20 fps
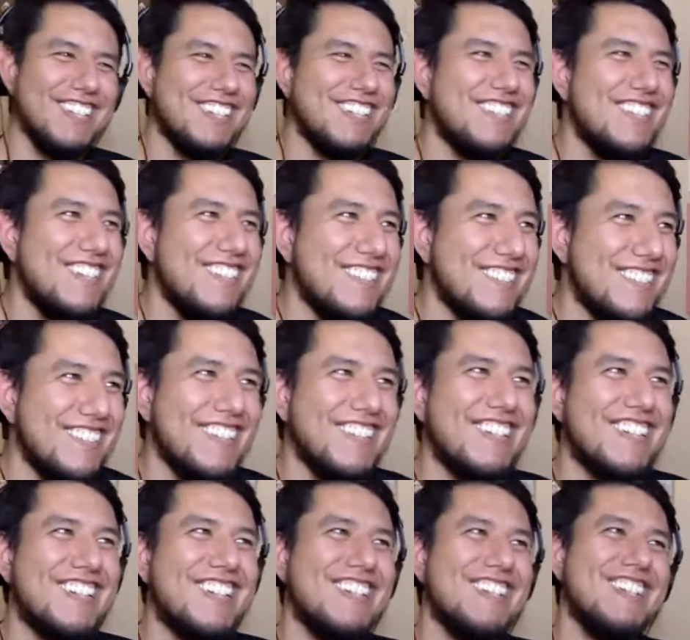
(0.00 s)
just
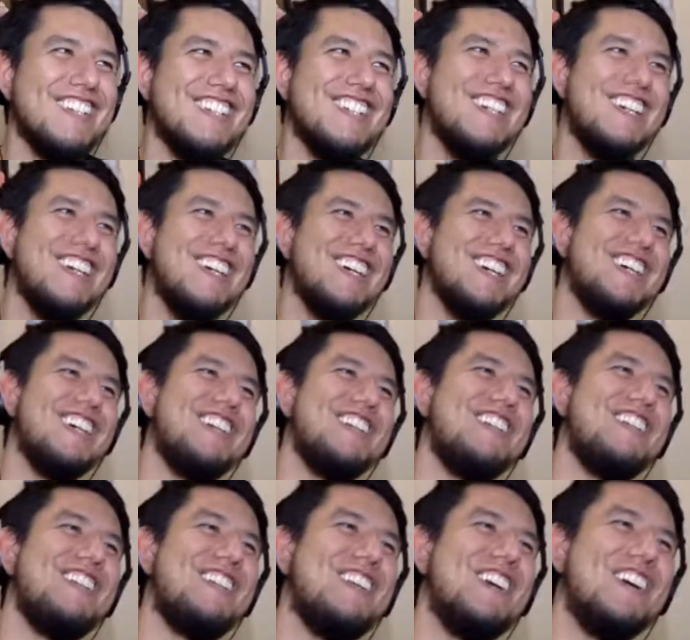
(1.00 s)
like
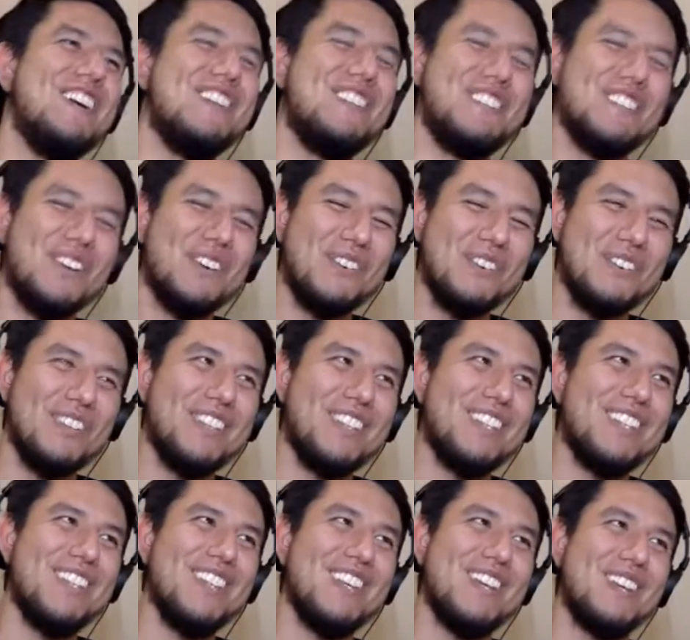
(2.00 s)
totally
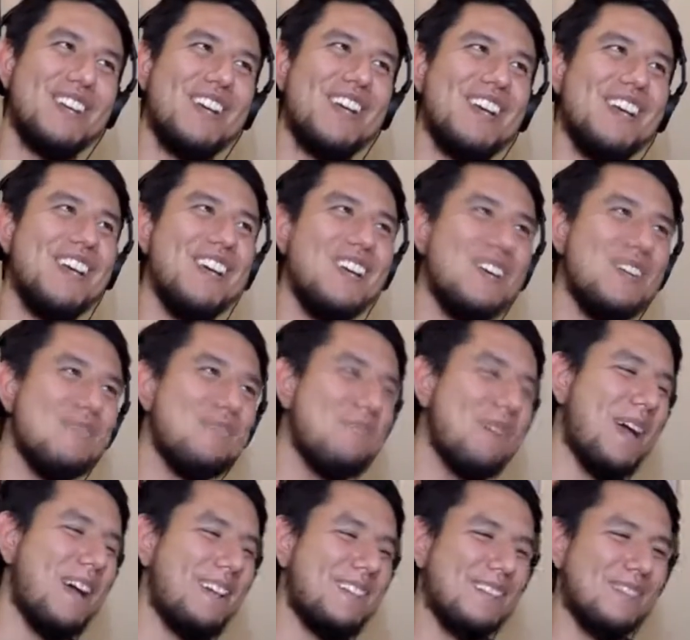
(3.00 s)
like
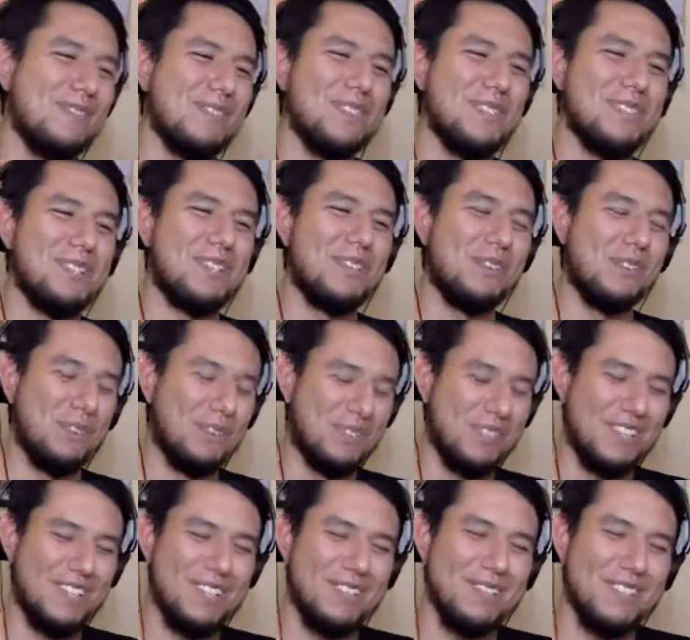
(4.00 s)
passively ignores
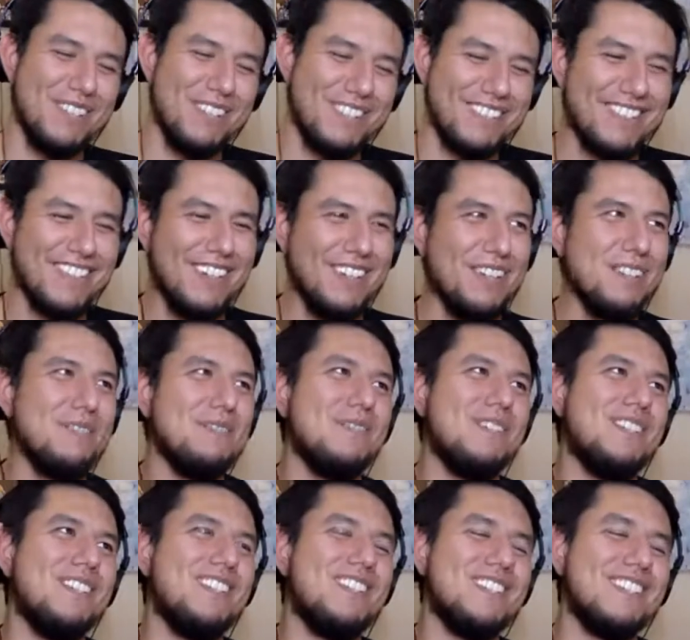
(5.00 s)
him, and it's kind of
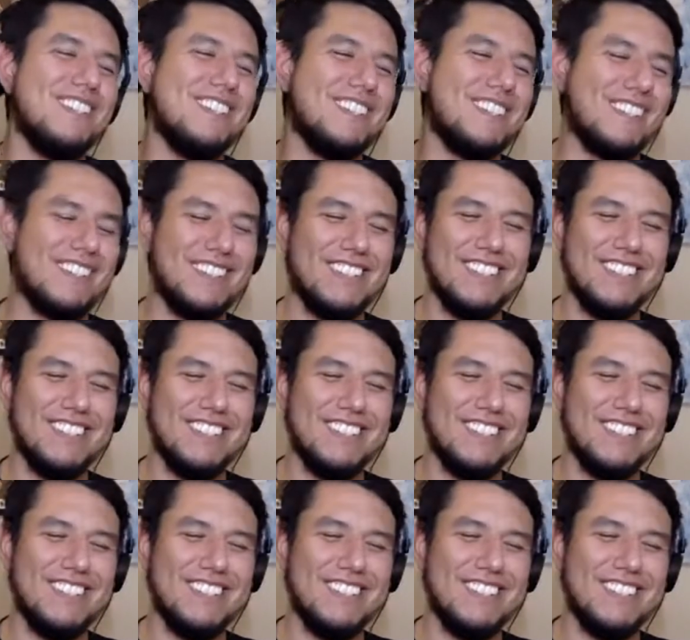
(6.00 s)
funny, like,